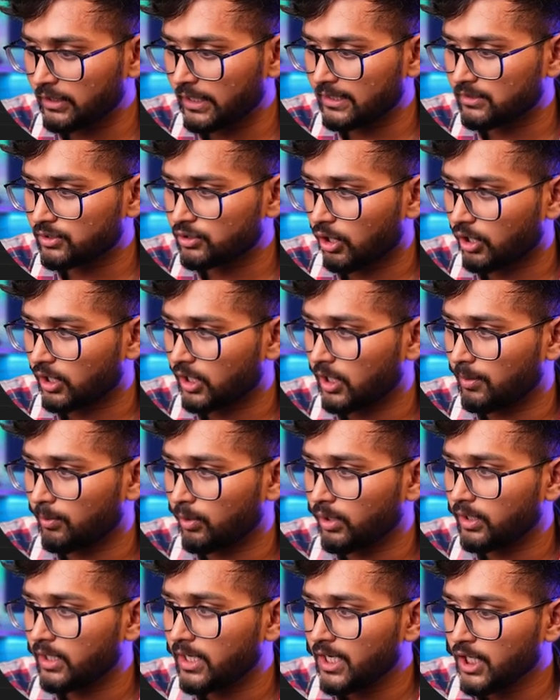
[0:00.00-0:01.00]
I was talking
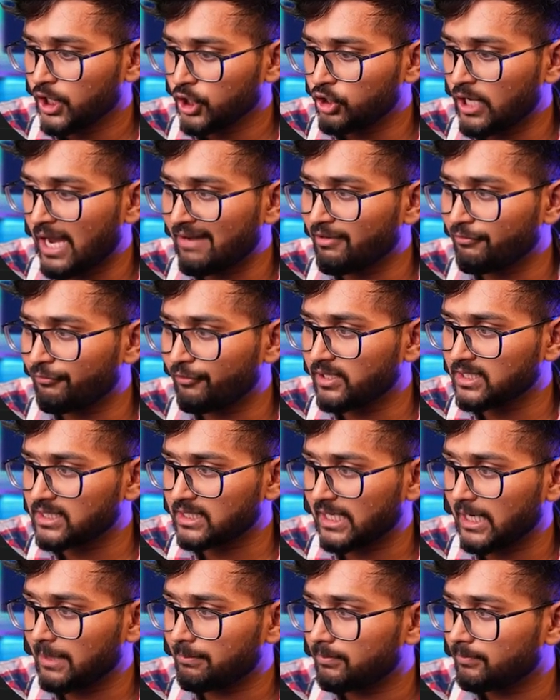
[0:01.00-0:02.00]
about. You have a
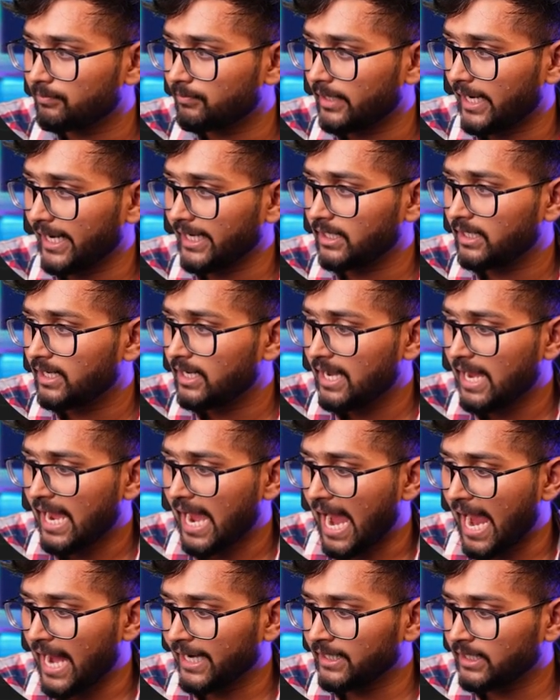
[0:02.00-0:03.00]
first clip, right?
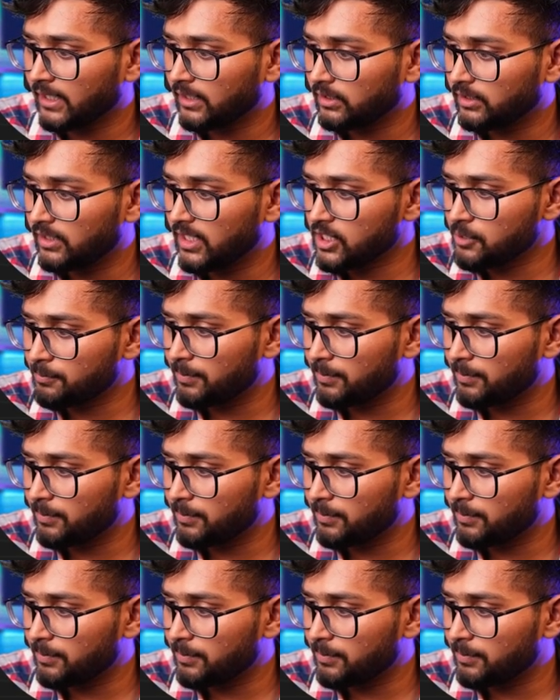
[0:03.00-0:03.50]
And this